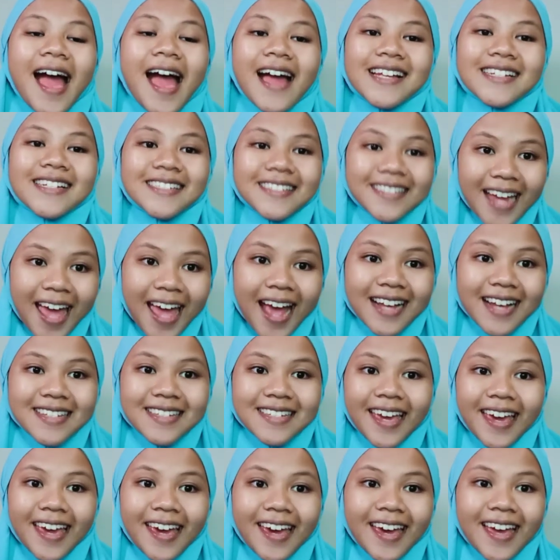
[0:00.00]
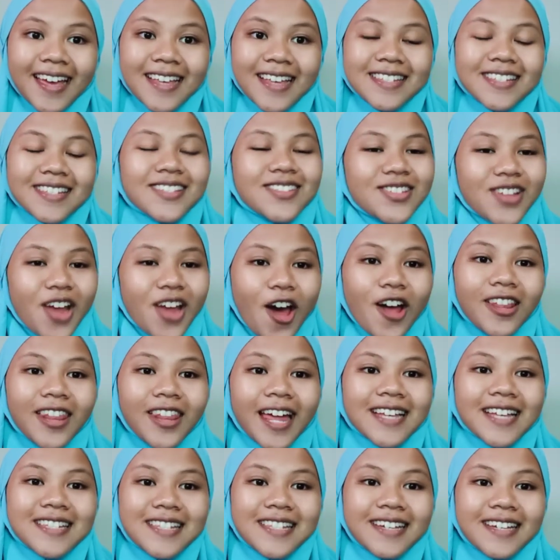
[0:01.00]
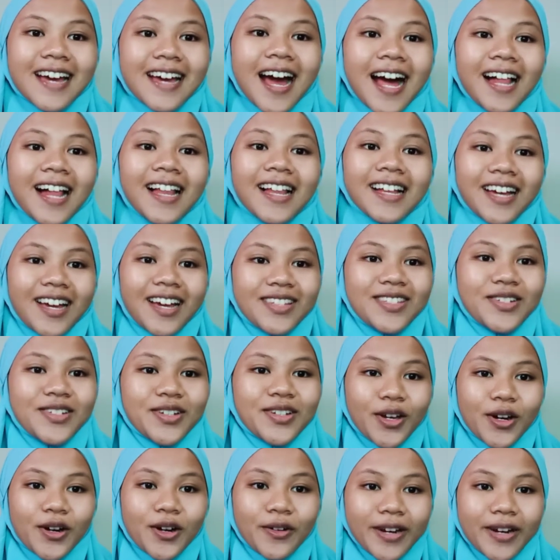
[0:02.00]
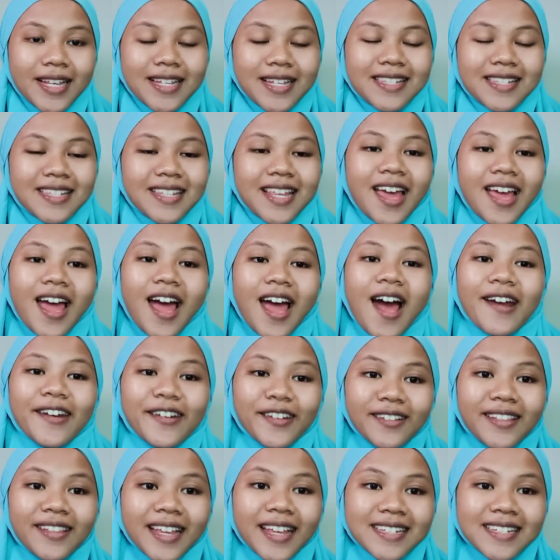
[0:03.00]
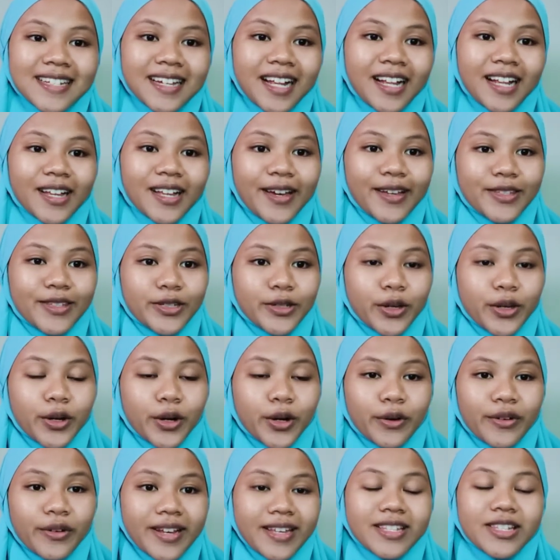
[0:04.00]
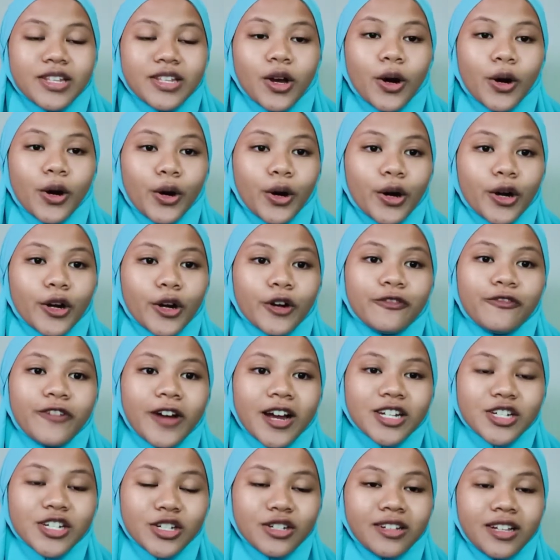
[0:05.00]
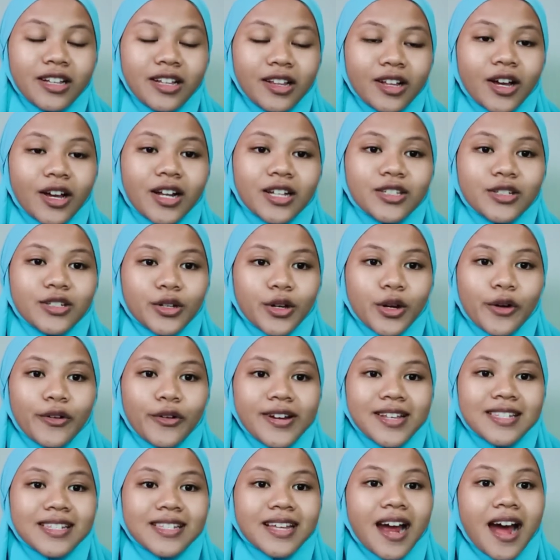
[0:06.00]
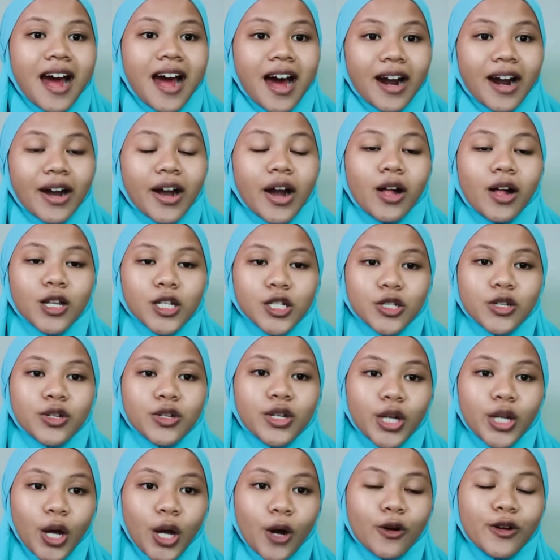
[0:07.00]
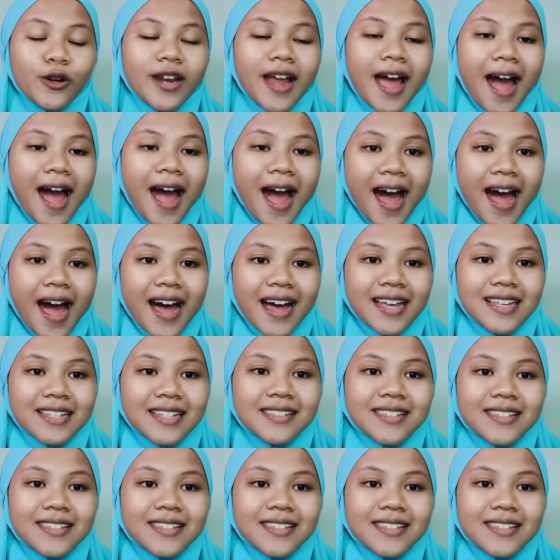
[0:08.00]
Next is non-lexical categories. Non-lexical categories or functional categories are also known as